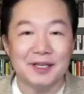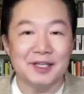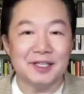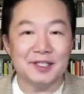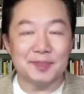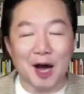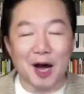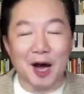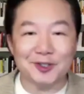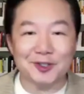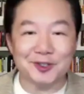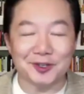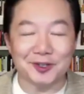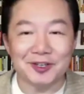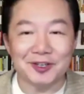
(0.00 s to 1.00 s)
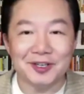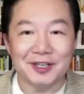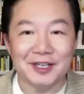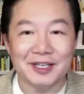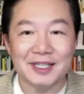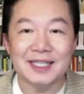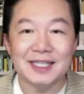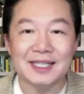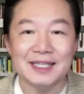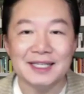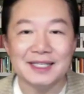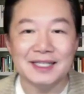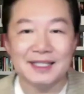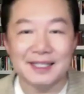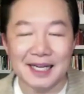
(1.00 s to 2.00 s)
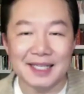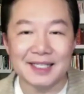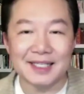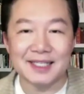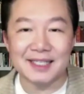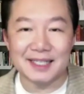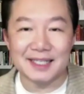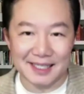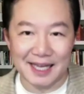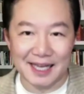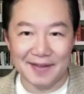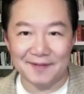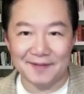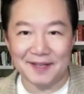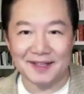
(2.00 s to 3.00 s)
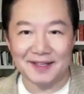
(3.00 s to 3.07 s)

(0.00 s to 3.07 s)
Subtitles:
sponsor 6 to 7